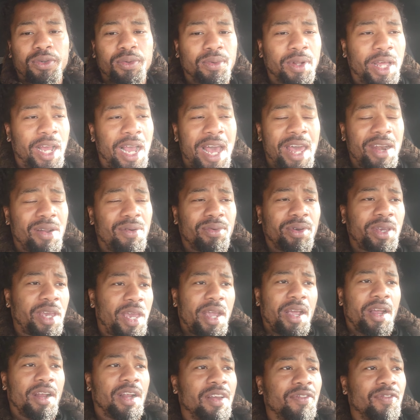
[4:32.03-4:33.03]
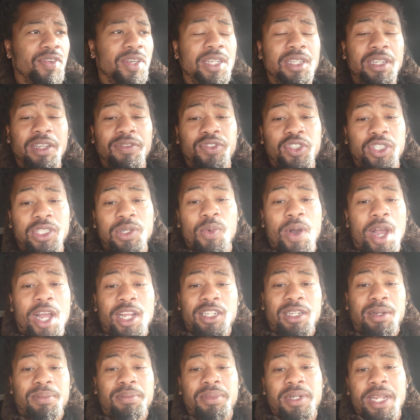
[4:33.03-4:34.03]
Like, I don't care. If she
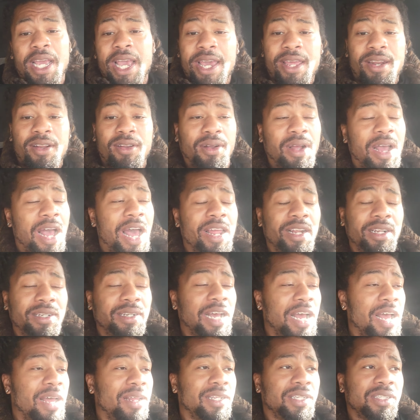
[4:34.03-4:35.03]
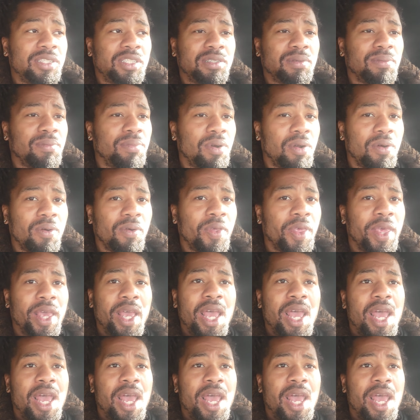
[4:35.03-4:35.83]
wind up dead, I listen, bro.